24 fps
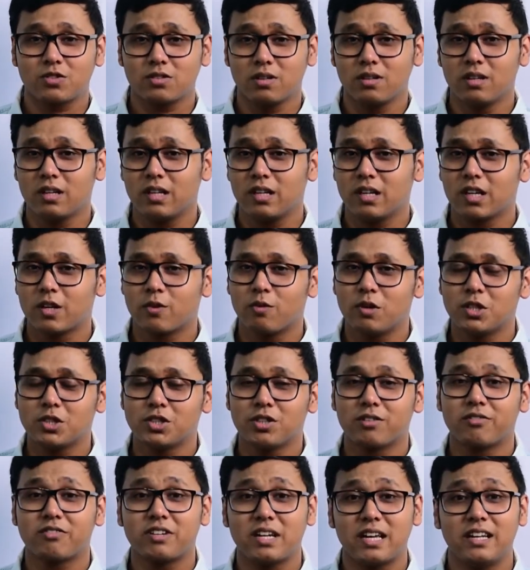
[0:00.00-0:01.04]

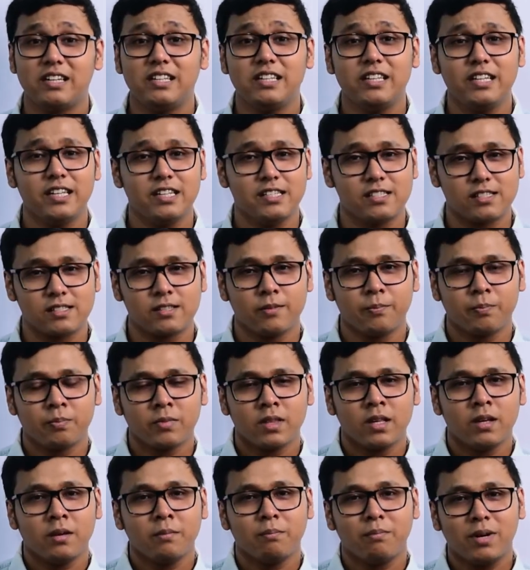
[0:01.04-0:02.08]
equation really is,
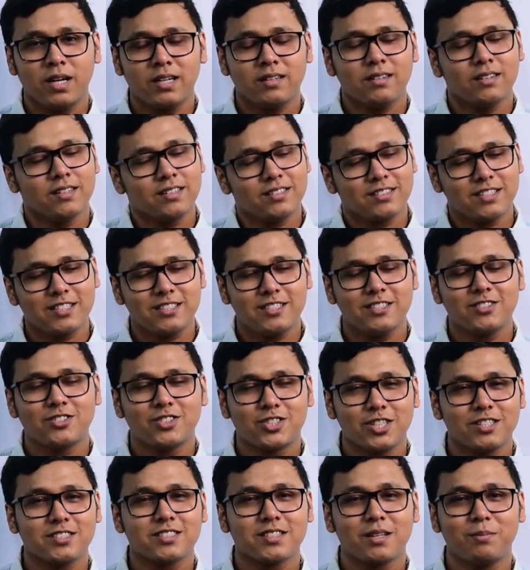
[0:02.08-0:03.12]
but this is
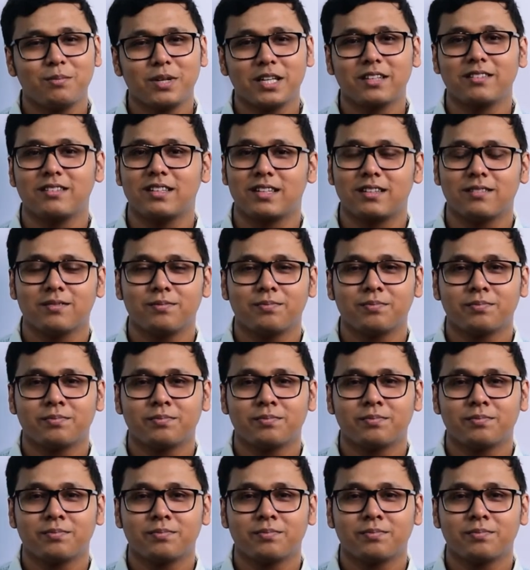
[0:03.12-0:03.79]
just the beginning.